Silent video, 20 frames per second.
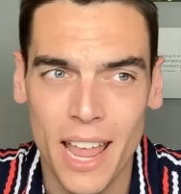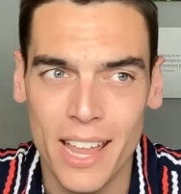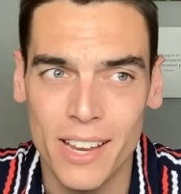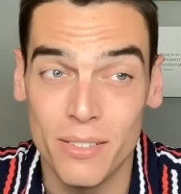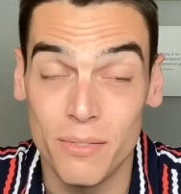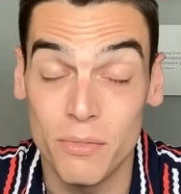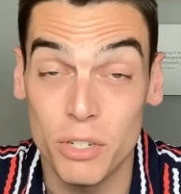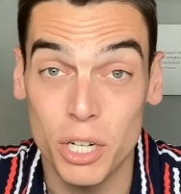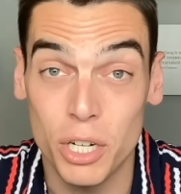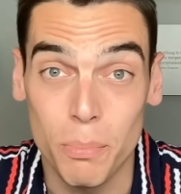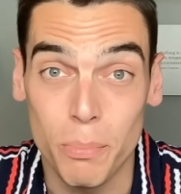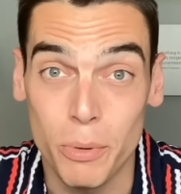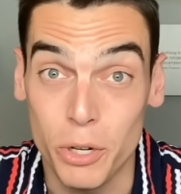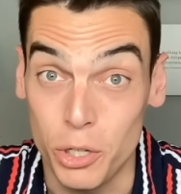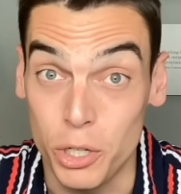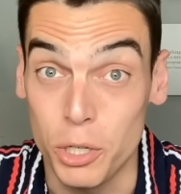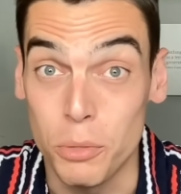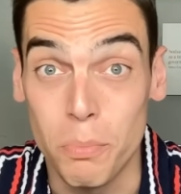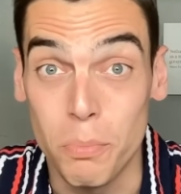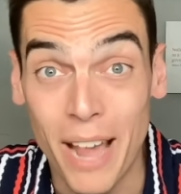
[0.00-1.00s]
and she
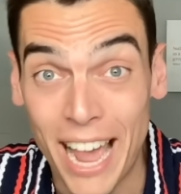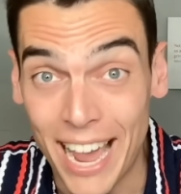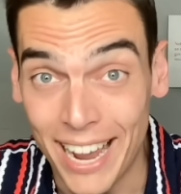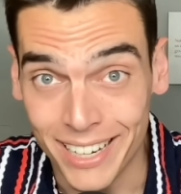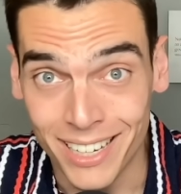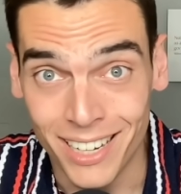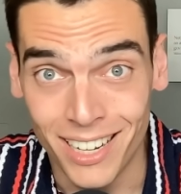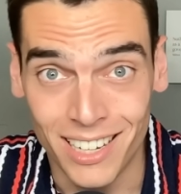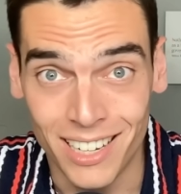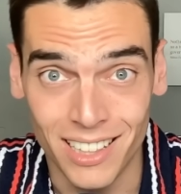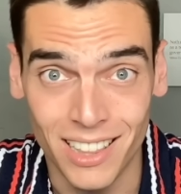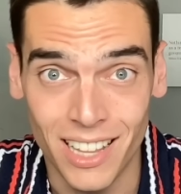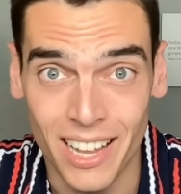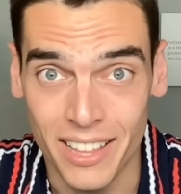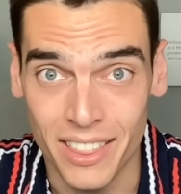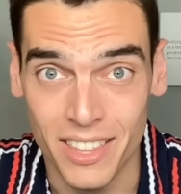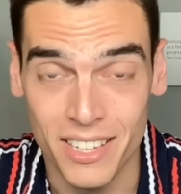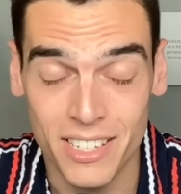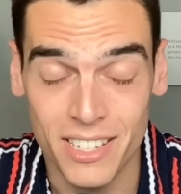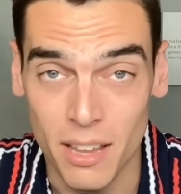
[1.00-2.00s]
pushes back on a
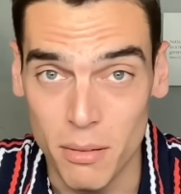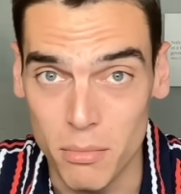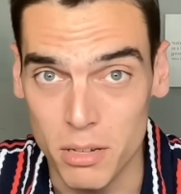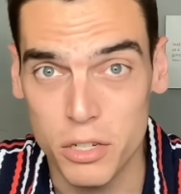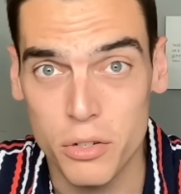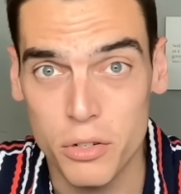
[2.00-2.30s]
lot of the same